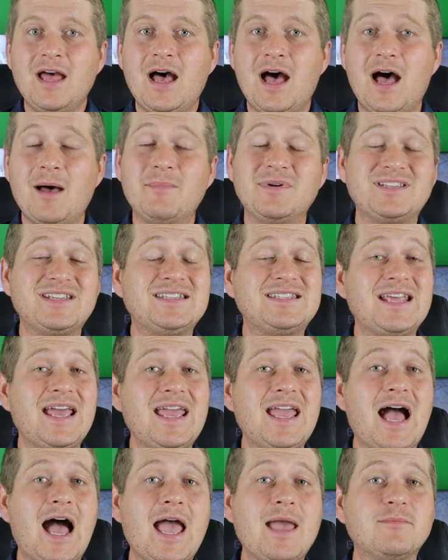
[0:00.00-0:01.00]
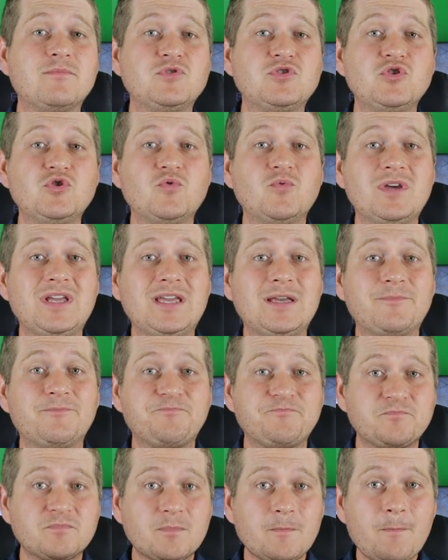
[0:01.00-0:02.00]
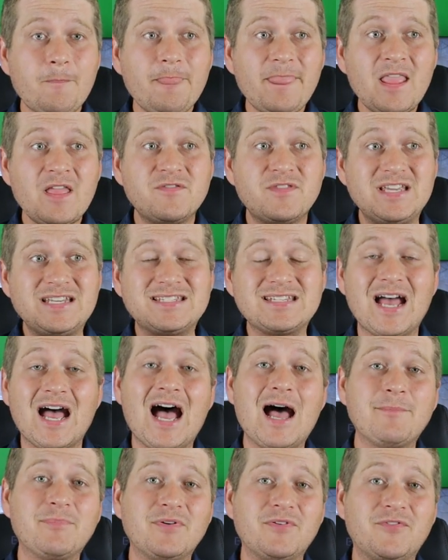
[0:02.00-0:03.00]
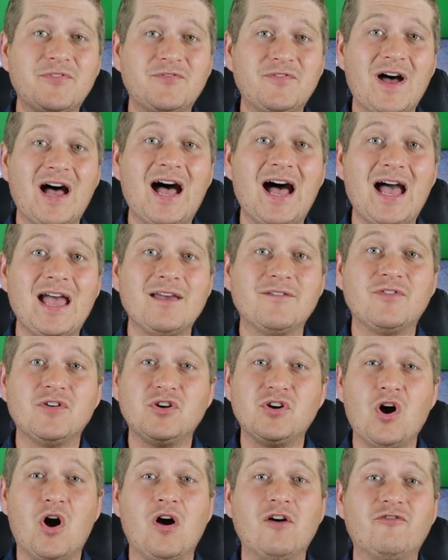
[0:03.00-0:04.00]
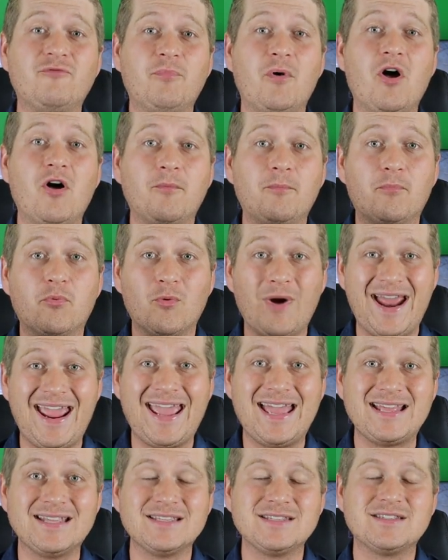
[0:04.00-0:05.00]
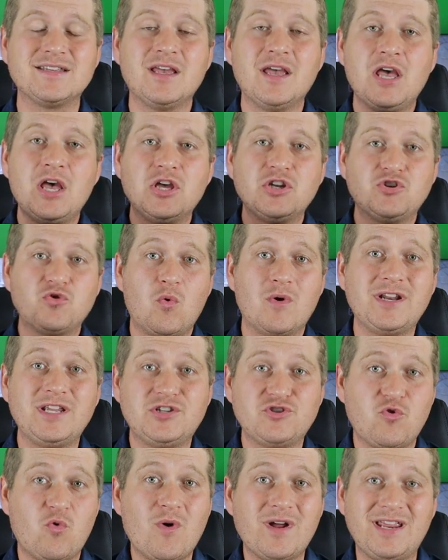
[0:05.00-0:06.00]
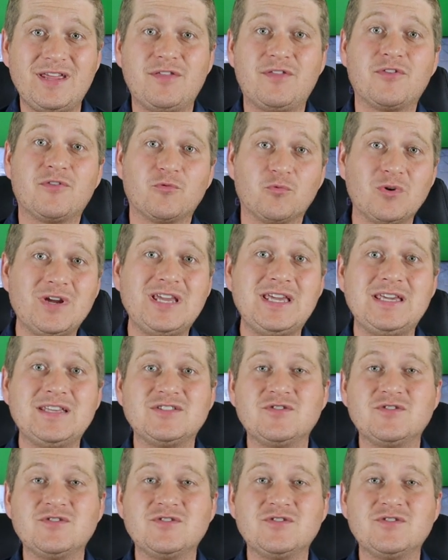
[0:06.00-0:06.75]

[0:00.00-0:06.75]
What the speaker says: But today I am doing the top five golf ball brands 2023.